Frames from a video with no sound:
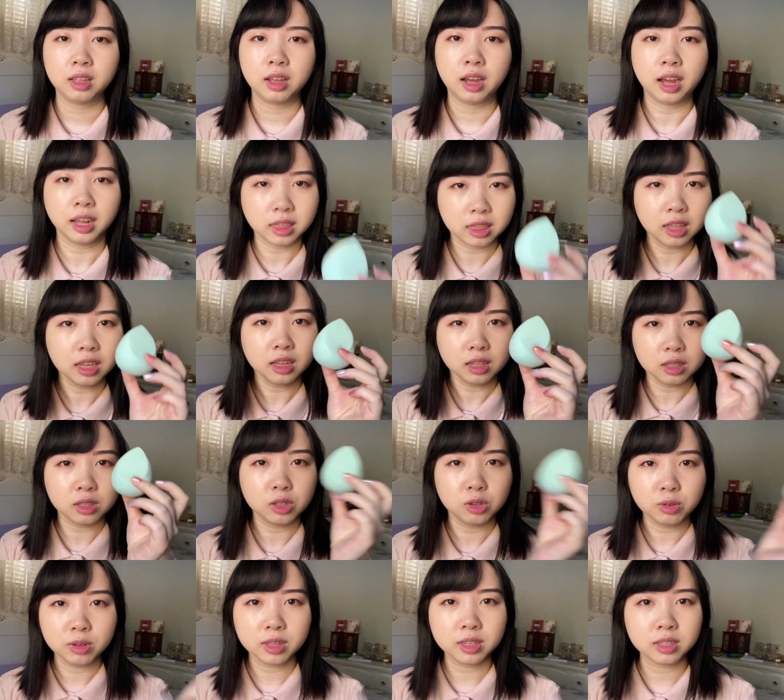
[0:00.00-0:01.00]
I think it's
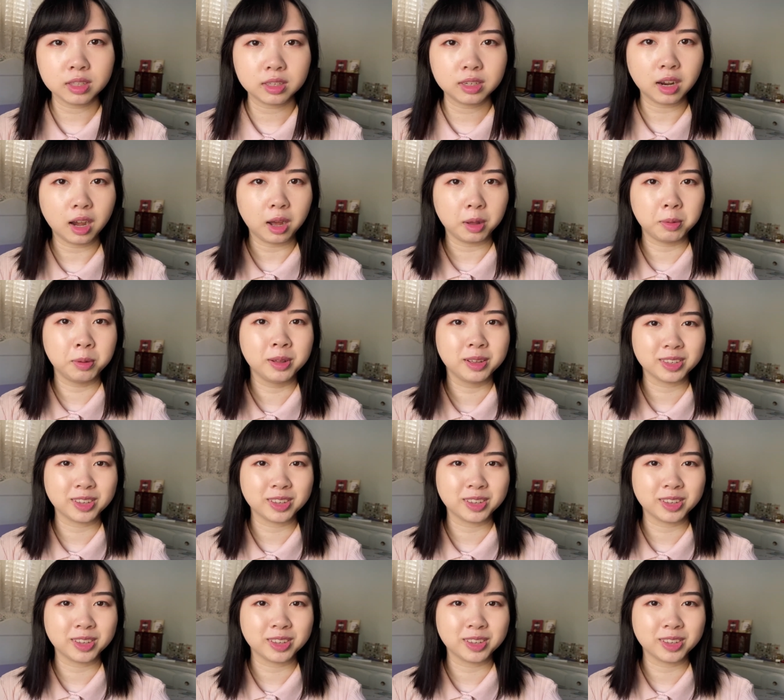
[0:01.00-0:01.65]
doing its job.